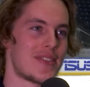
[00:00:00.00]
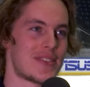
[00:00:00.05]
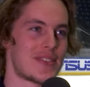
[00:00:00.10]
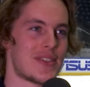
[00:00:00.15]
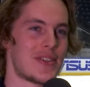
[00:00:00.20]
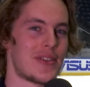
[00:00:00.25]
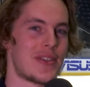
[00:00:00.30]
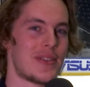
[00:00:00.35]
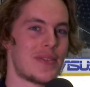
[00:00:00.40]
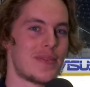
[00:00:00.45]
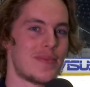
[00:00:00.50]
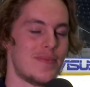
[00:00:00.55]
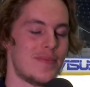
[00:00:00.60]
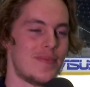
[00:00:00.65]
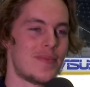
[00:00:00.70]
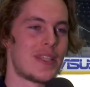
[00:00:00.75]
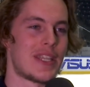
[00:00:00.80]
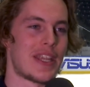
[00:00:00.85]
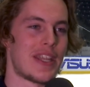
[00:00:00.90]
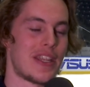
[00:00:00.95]
So
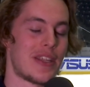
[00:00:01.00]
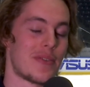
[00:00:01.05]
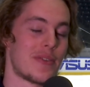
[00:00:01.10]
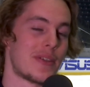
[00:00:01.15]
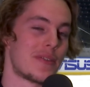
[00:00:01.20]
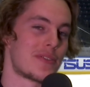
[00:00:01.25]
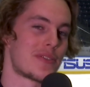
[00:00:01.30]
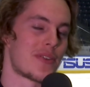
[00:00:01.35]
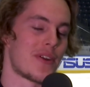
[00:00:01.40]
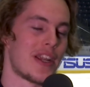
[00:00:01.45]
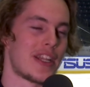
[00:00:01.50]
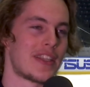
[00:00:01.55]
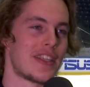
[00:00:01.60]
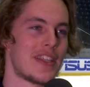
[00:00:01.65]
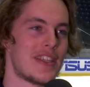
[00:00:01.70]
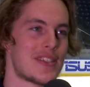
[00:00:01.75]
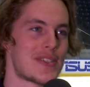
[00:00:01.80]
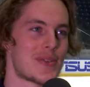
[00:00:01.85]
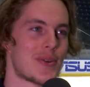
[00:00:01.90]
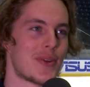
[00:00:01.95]
it was great
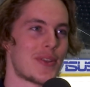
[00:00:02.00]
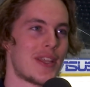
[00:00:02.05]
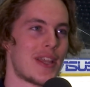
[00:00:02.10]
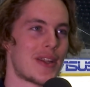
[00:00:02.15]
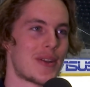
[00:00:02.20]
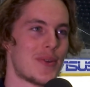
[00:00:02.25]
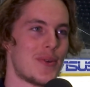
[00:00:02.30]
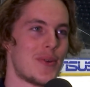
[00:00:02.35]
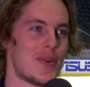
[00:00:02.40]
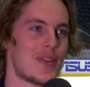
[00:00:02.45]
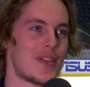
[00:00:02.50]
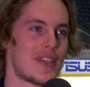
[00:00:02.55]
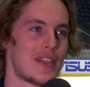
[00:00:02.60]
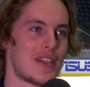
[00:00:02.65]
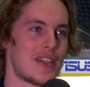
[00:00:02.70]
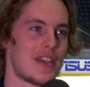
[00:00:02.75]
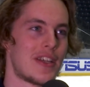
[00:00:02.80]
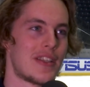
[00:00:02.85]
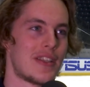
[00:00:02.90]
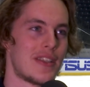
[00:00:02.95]
that he scored that goal,
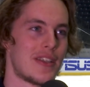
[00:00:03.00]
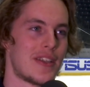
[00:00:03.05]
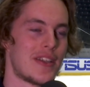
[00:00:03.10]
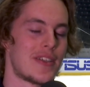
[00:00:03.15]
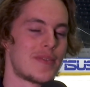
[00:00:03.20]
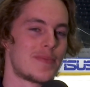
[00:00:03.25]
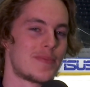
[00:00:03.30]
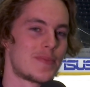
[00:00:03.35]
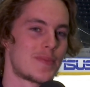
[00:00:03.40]
the